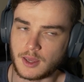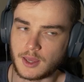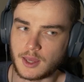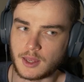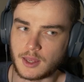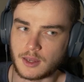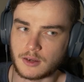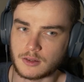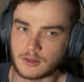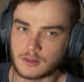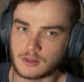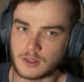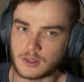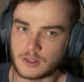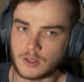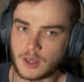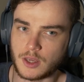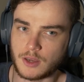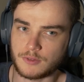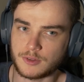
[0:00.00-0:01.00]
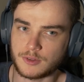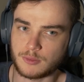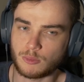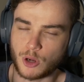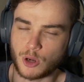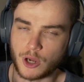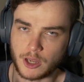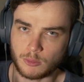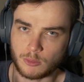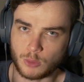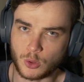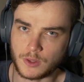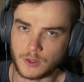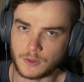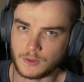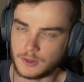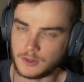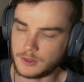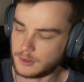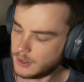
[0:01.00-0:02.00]
and let you have some buying
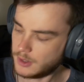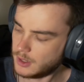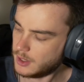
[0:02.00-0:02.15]
points,